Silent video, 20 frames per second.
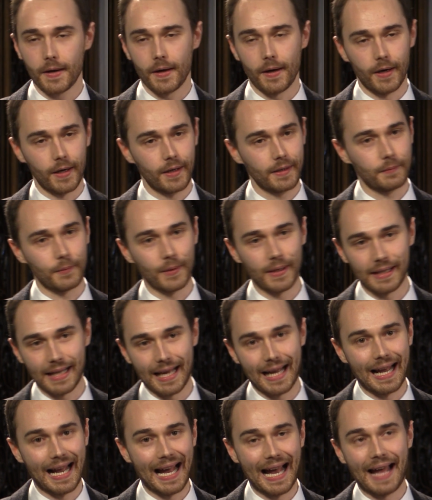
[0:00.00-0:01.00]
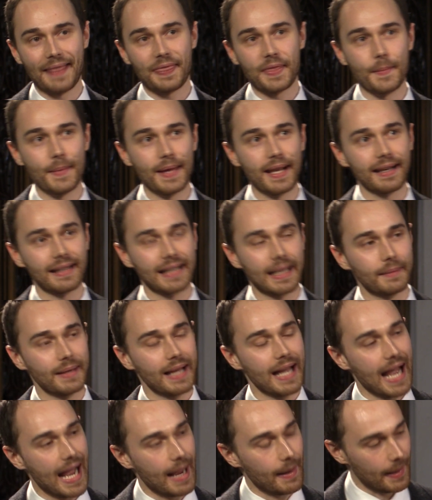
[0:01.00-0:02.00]
Oh, well, at the minute,
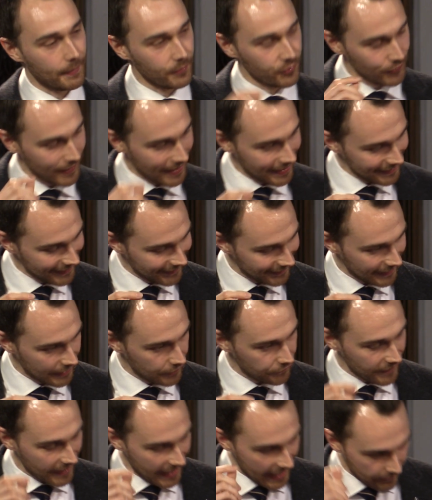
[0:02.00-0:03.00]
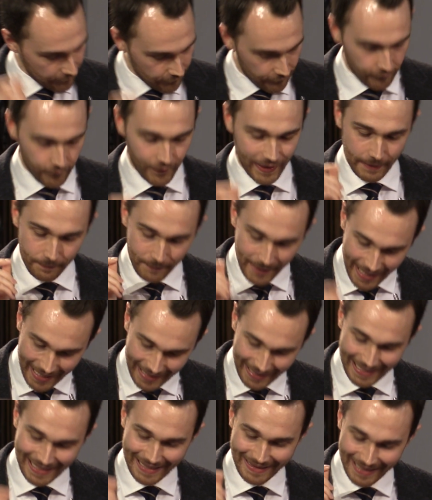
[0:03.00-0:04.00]
I'm trying to save every
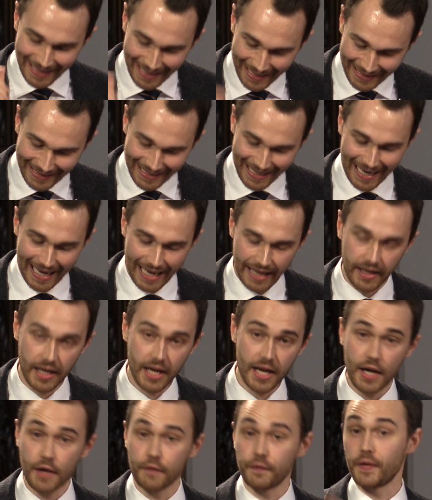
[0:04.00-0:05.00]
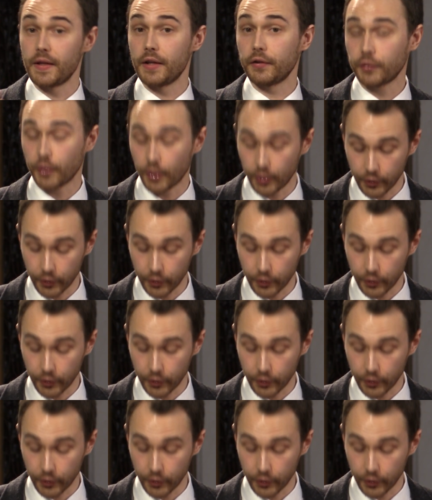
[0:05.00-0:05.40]
penny that I can for this